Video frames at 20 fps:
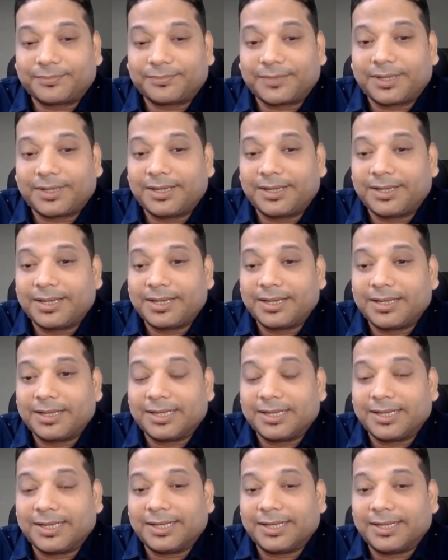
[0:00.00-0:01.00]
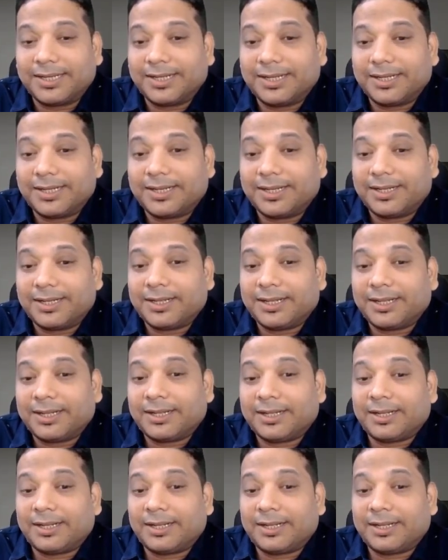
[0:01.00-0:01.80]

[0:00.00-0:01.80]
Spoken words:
(no one is talking)